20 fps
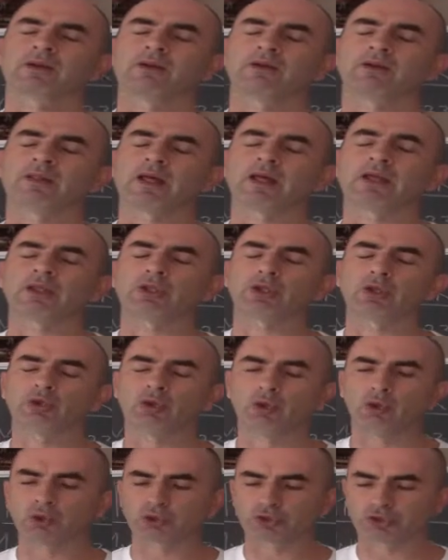Thank you,
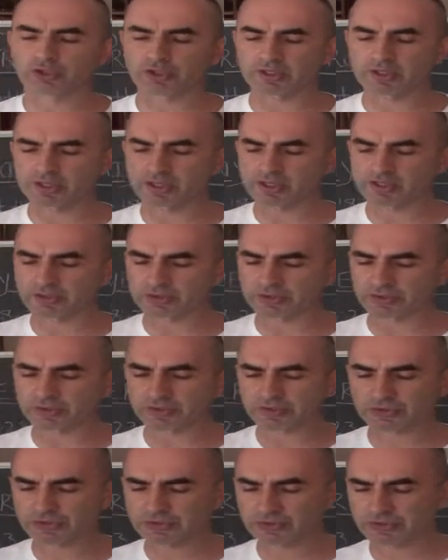Lord
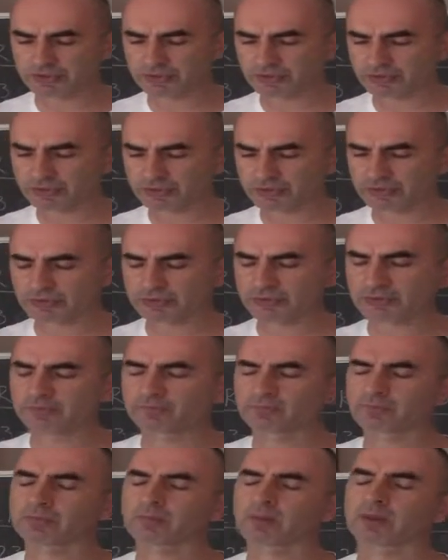Jesus.
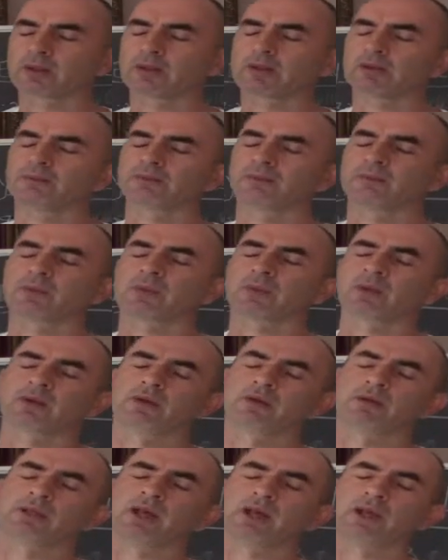
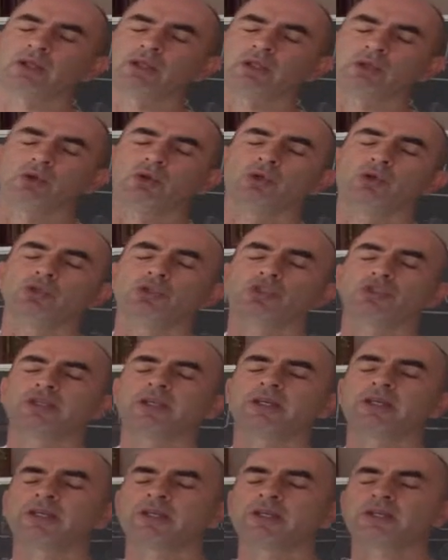Thank you, Lord
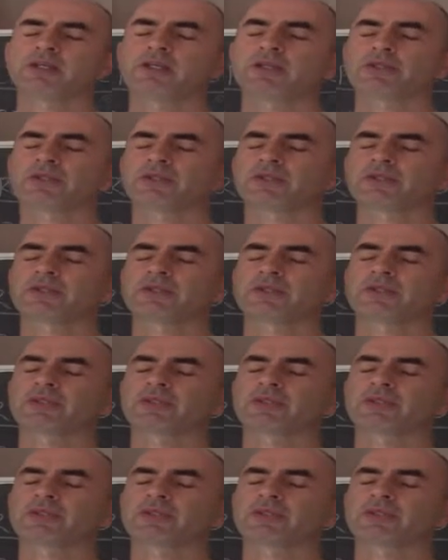Jesus.